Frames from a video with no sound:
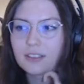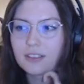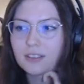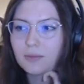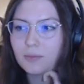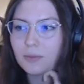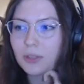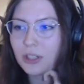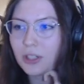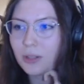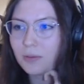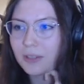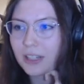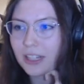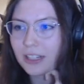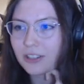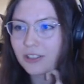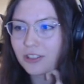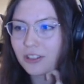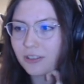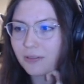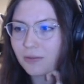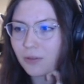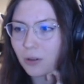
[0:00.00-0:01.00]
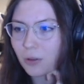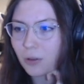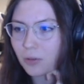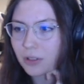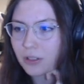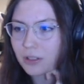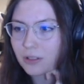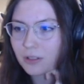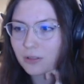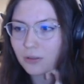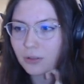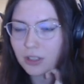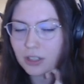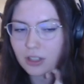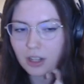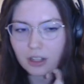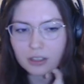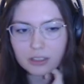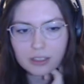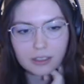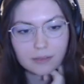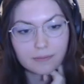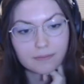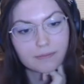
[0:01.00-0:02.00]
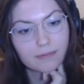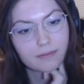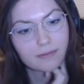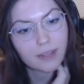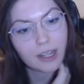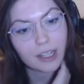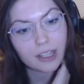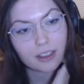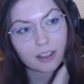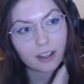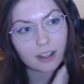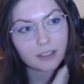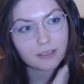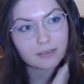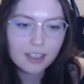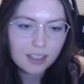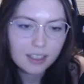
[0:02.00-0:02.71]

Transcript: Bishop takes g4 was awesome, I thought.